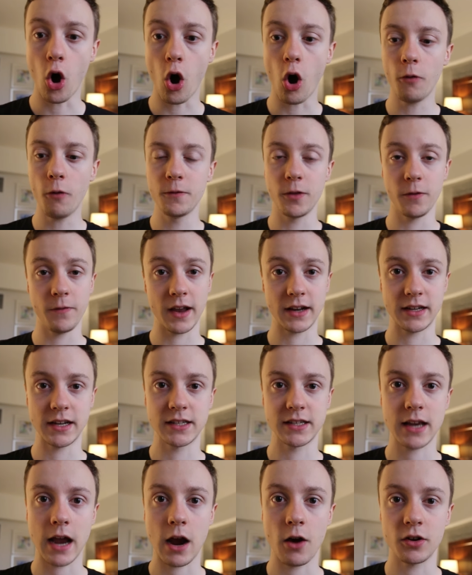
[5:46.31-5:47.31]
of the
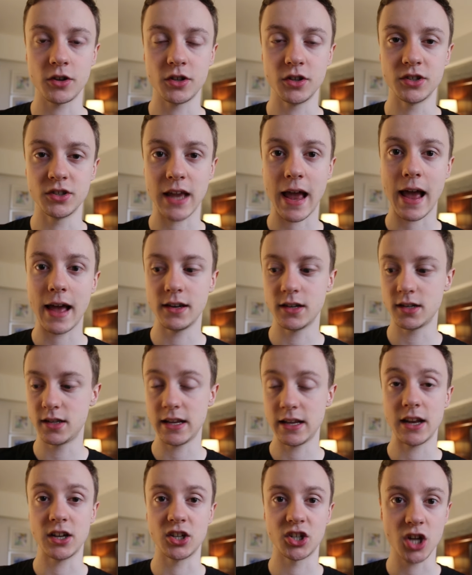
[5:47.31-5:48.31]
Victis characters and
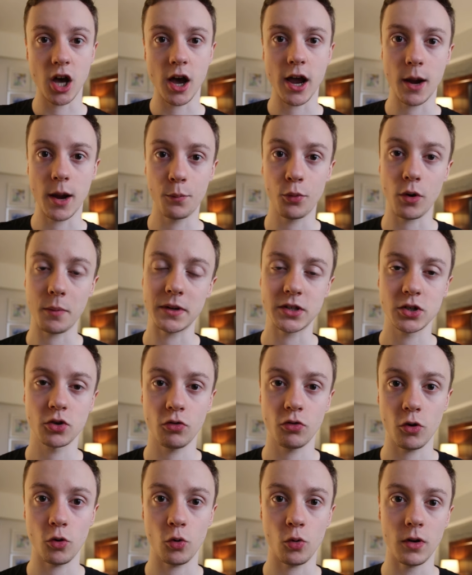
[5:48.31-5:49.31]
the entire Primis
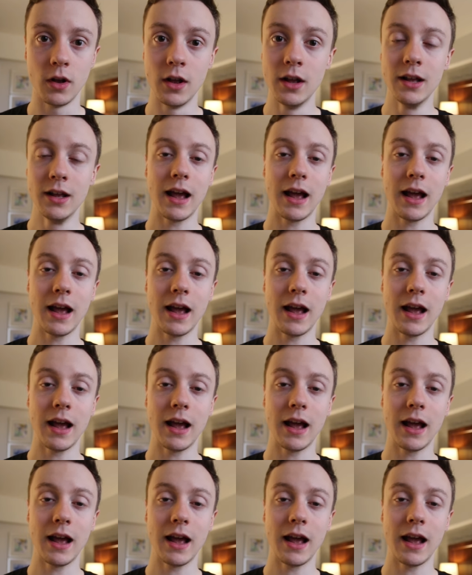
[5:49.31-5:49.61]
crew.